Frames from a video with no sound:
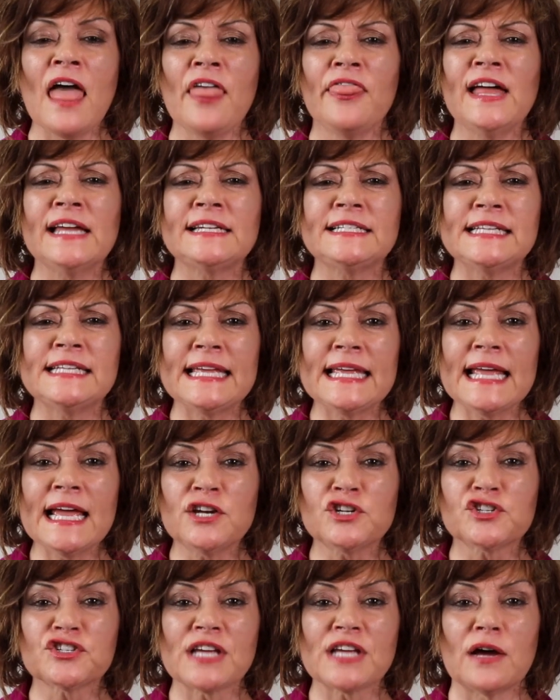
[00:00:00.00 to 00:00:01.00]
That
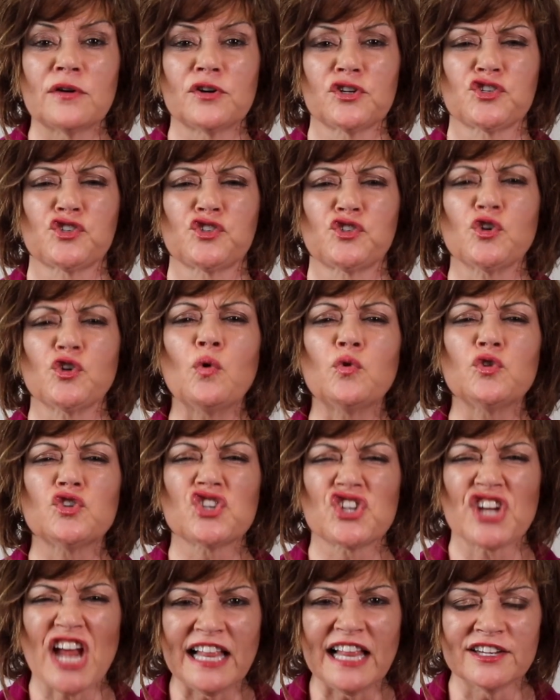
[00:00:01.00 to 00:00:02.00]
TH sound is so
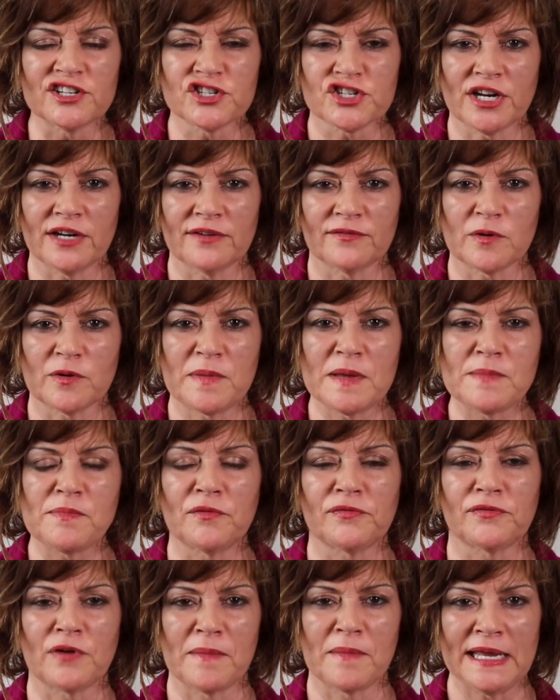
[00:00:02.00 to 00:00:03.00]
challenging for people
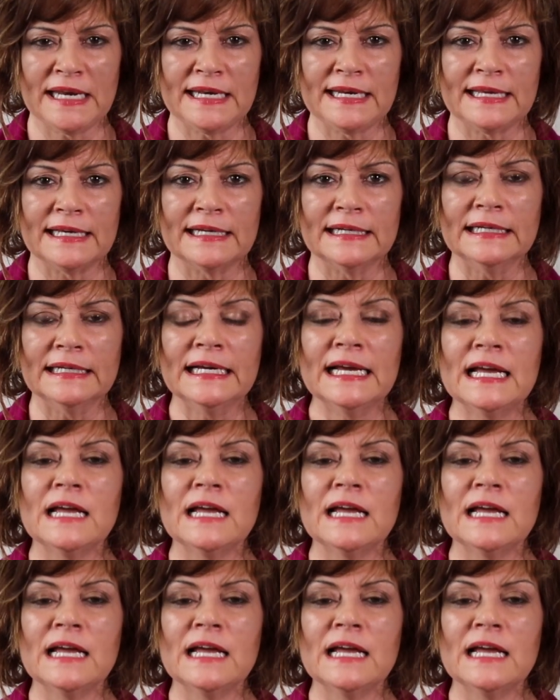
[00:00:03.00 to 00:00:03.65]
from India